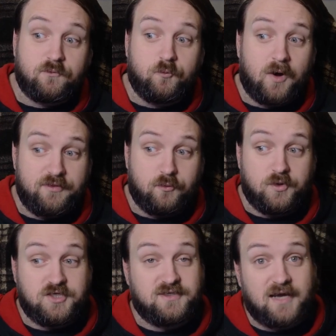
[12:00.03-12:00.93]
from weather,
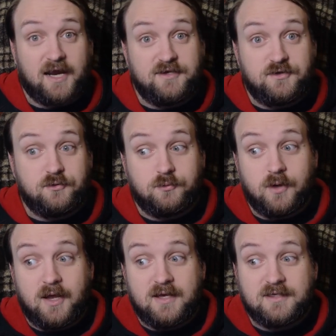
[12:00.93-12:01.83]
which is tied
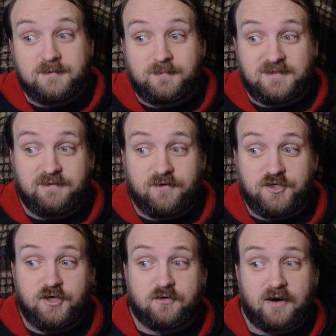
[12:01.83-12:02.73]
to
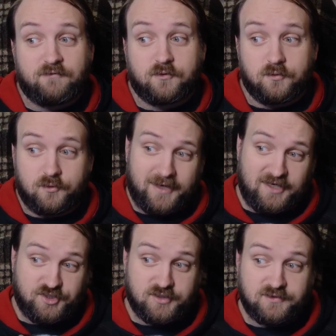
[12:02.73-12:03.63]
specific geographical
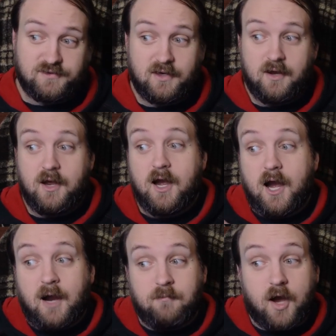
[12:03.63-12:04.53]
locations.
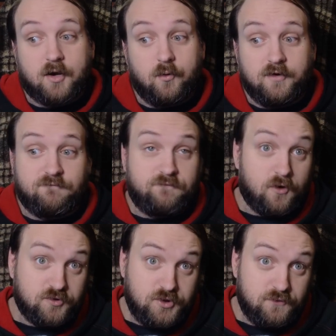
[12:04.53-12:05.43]
I'm not going to
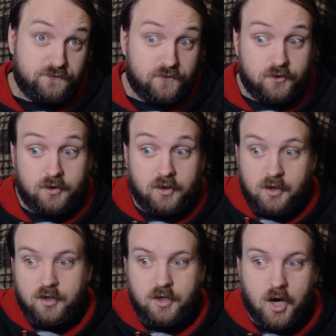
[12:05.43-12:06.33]
fault you for
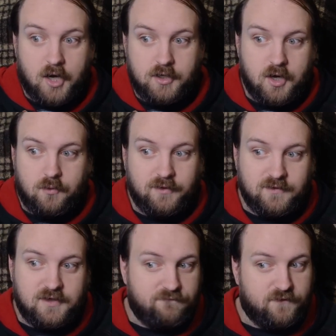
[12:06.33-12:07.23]
not
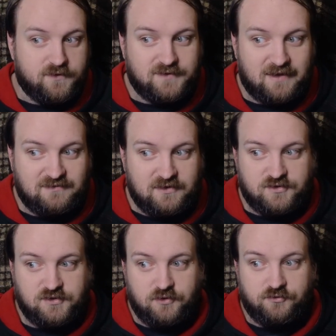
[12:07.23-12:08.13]
knowing the difference, as
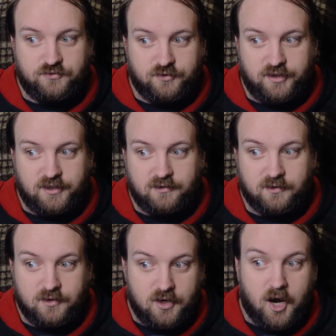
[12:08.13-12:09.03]
it's
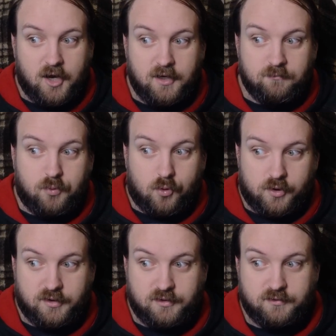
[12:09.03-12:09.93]
usually not
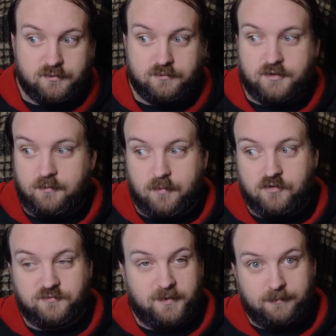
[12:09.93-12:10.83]
important to
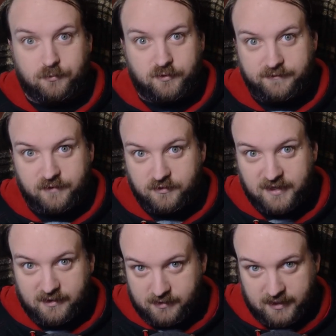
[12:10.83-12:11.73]
most people in their
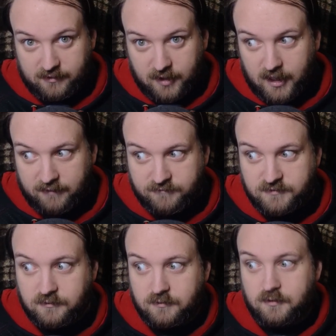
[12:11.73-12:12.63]
day-to-day lives.